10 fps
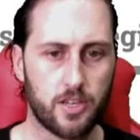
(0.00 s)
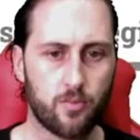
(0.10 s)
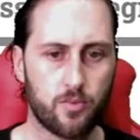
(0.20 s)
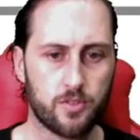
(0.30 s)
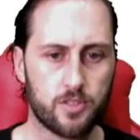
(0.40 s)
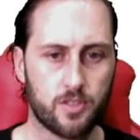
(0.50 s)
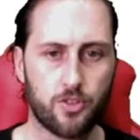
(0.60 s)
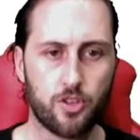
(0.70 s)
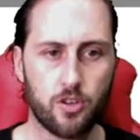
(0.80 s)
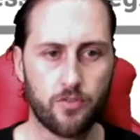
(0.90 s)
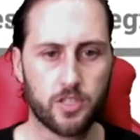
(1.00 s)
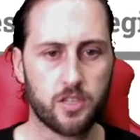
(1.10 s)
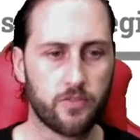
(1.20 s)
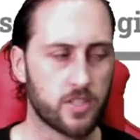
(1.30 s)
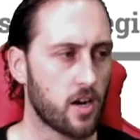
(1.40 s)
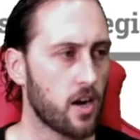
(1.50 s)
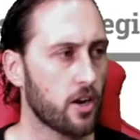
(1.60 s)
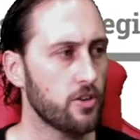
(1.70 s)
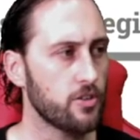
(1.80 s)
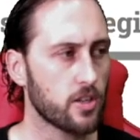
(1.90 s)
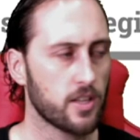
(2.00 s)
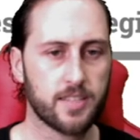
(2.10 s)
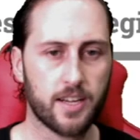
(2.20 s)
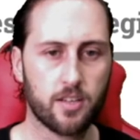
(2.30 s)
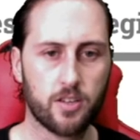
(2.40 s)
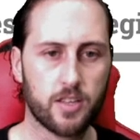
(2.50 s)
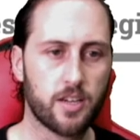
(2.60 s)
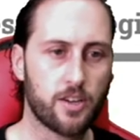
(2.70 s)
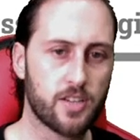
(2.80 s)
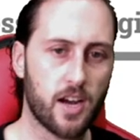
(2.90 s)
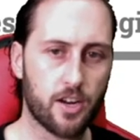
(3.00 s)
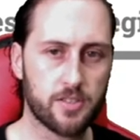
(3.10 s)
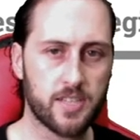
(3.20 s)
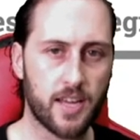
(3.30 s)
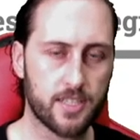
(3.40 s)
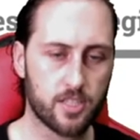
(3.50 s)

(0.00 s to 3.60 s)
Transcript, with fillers: it was for the University of Otago. So let's take a look at the Otago Daily